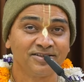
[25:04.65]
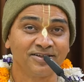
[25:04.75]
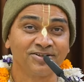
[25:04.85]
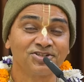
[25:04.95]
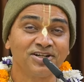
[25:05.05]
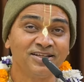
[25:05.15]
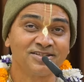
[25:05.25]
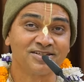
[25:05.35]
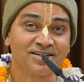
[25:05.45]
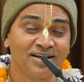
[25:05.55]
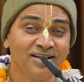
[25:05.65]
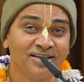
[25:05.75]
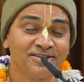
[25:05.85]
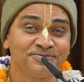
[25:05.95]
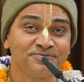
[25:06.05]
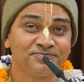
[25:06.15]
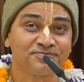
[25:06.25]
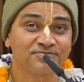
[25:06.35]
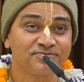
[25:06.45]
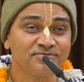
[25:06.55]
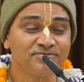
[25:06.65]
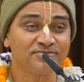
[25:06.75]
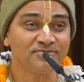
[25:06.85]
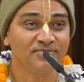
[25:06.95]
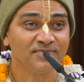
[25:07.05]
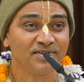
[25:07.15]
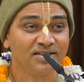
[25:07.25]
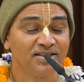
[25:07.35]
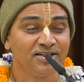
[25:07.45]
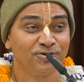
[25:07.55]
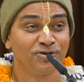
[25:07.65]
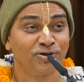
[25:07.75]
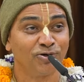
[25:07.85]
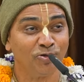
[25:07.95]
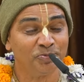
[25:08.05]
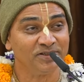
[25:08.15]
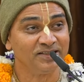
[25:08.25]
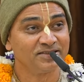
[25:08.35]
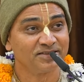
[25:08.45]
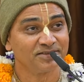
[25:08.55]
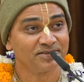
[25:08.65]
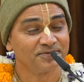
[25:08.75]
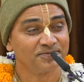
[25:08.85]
Krishna is telling to the gopis